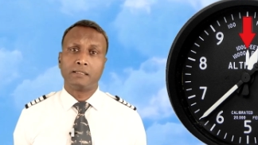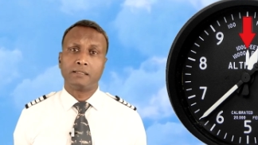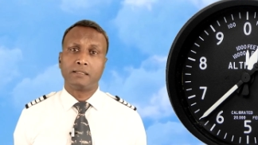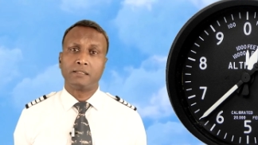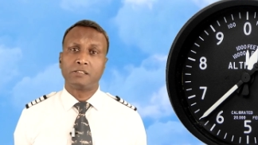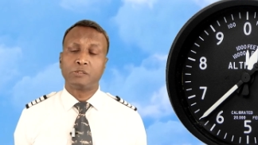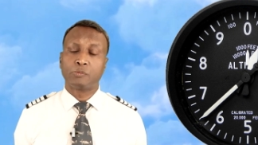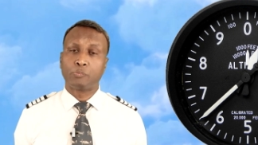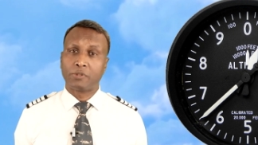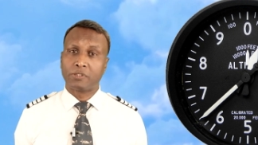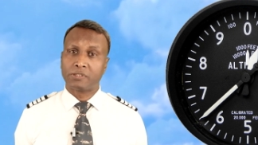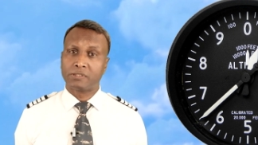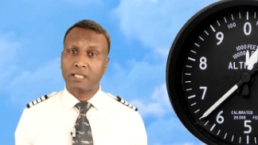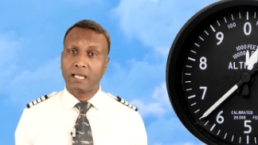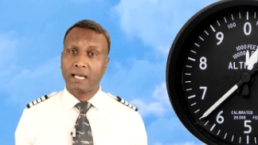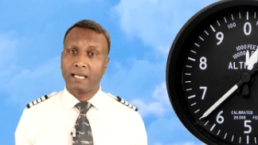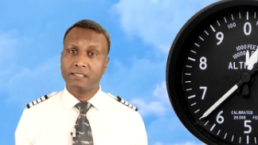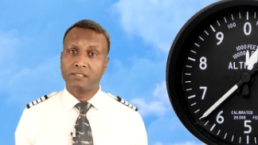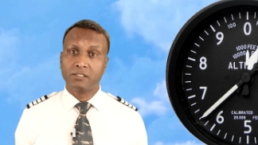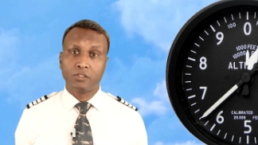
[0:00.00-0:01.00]
This
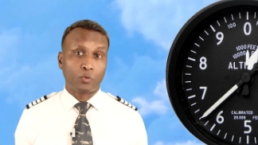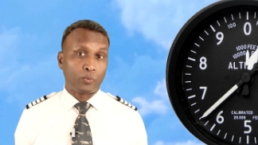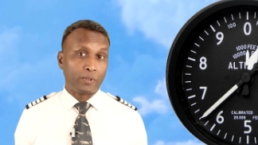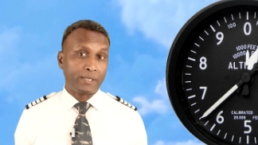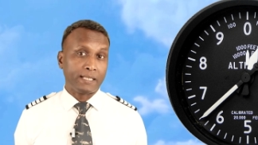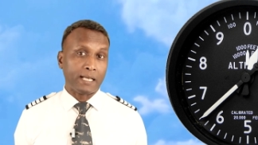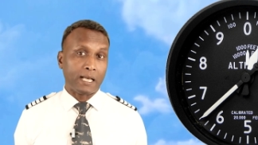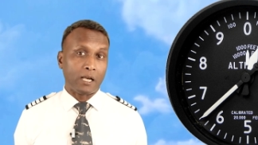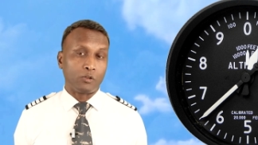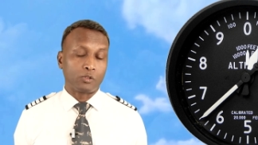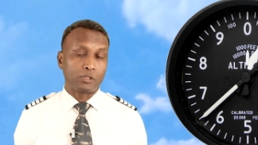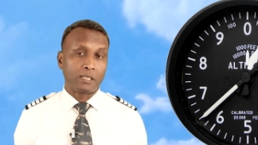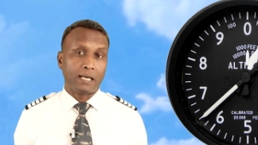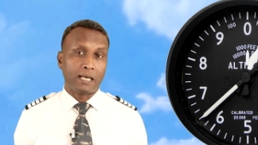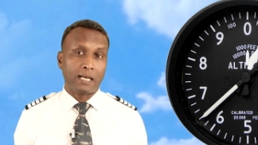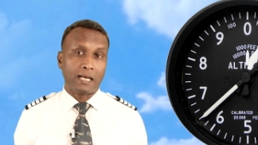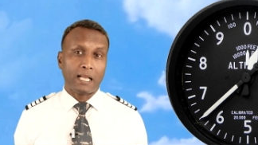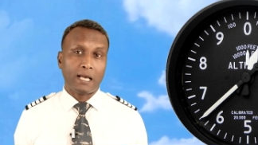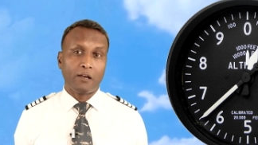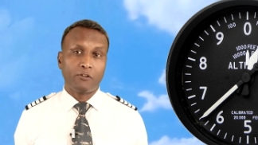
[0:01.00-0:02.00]
precise readout
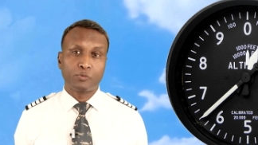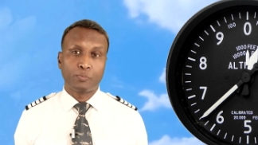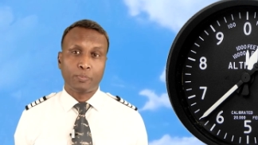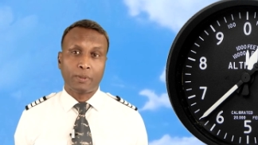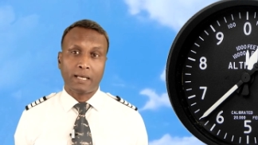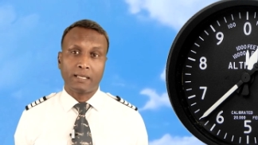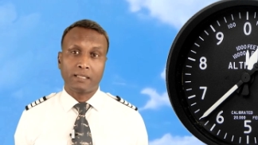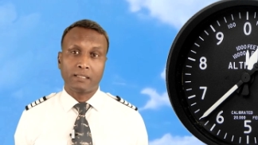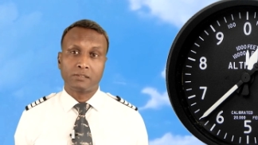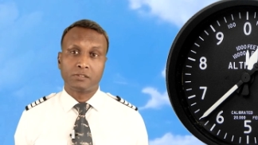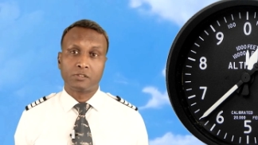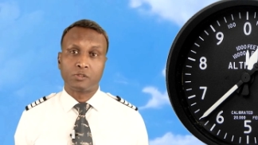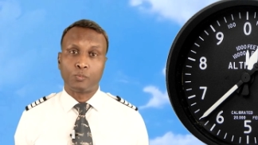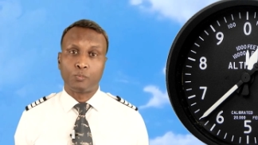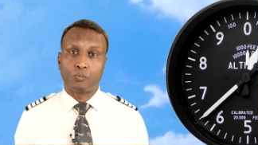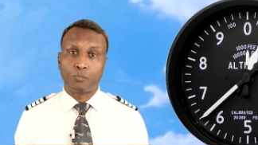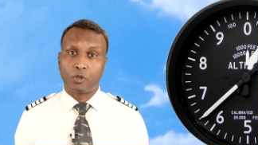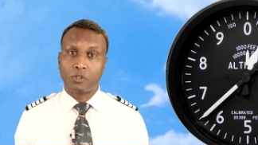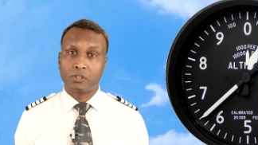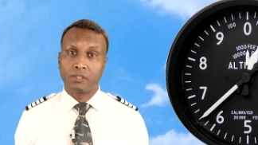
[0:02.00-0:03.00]
allows pilots
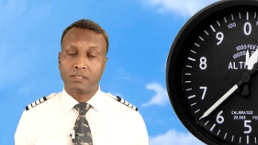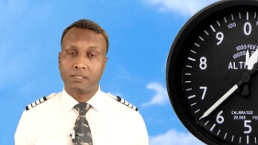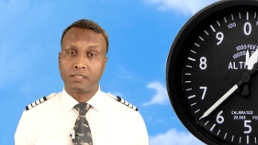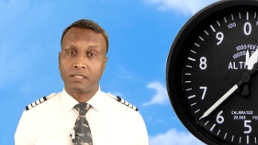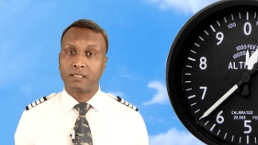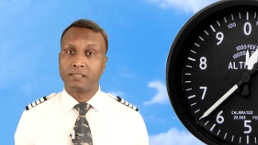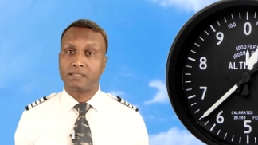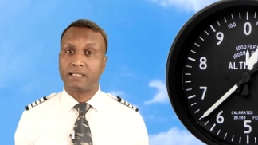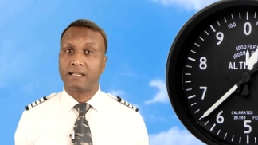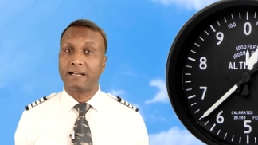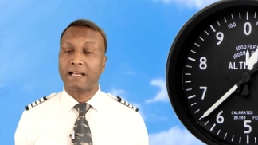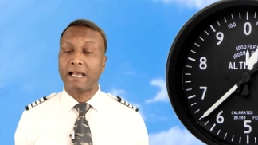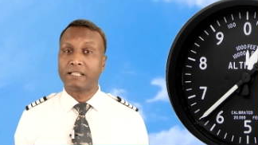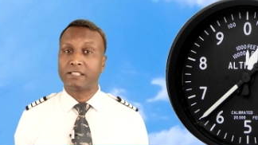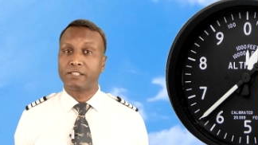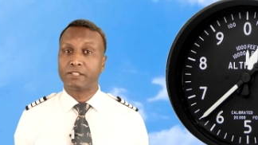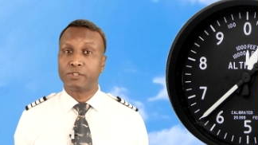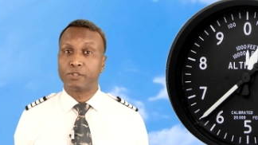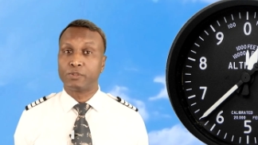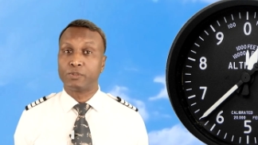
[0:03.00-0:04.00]
to monitor their
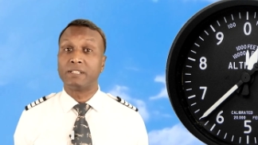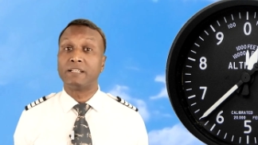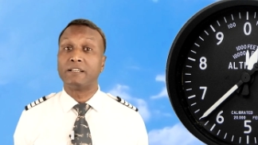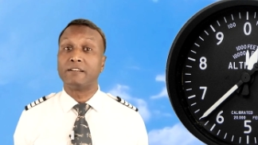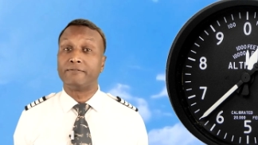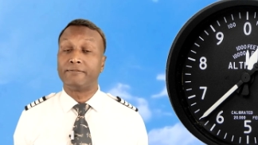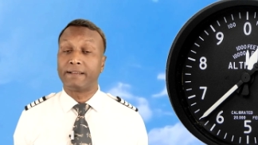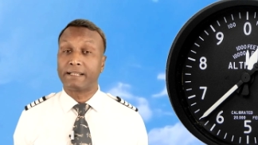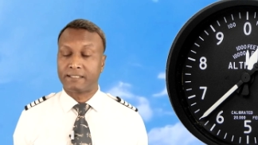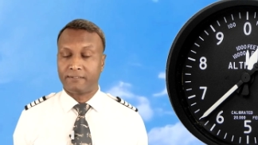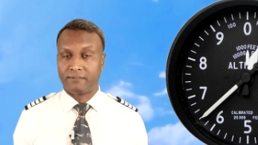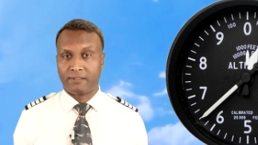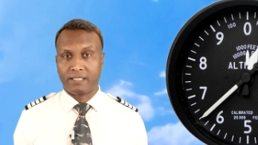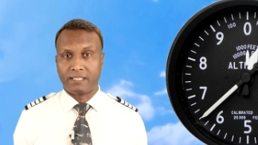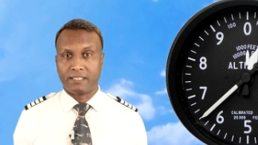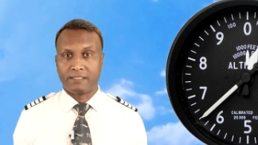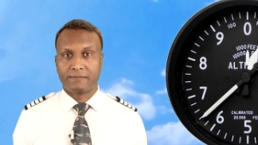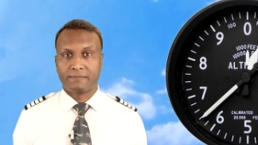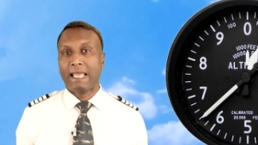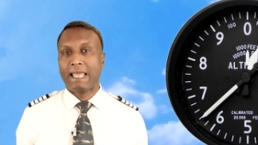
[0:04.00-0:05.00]
attitude
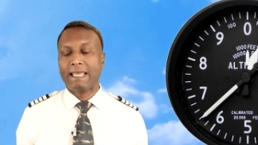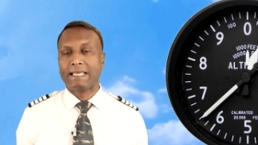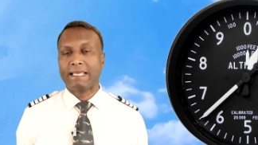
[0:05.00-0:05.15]
effectively.